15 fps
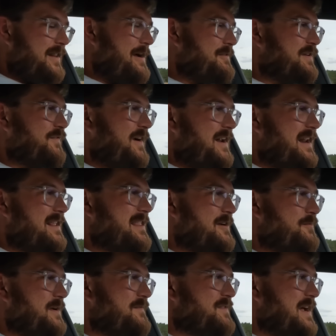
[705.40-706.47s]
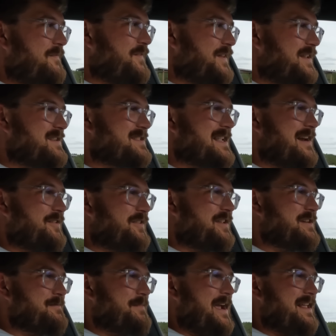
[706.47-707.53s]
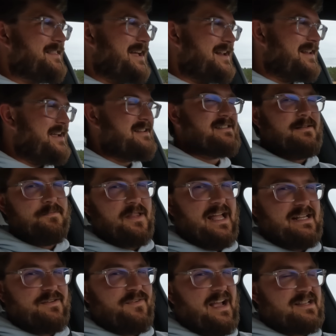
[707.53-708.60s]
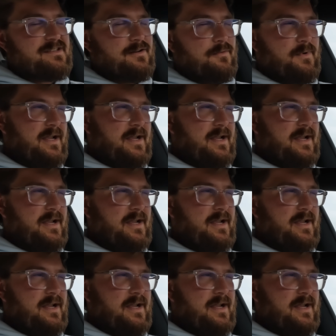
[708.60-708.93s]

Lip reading: that was fun. I think we've definitely settled the debate that yes, the Plaid's faster.